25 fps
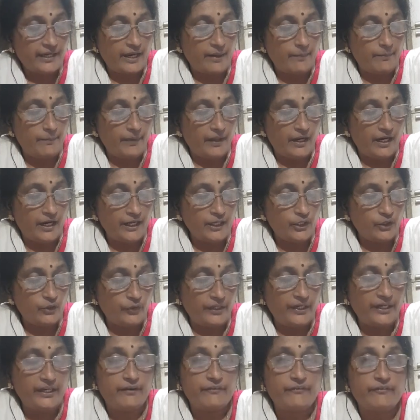a bird to
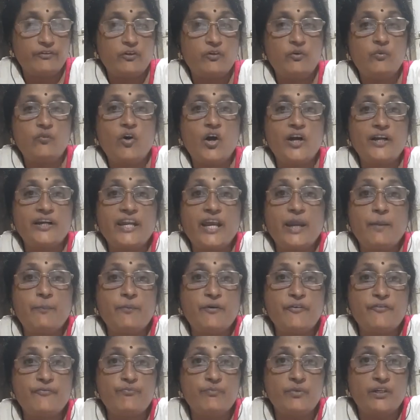live. What type
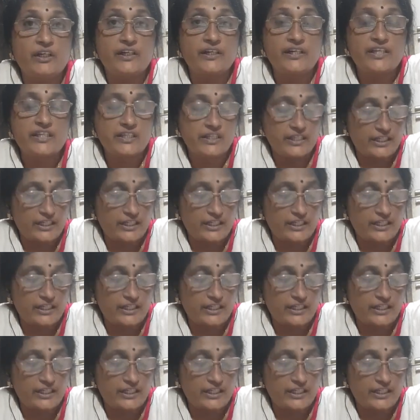of bird?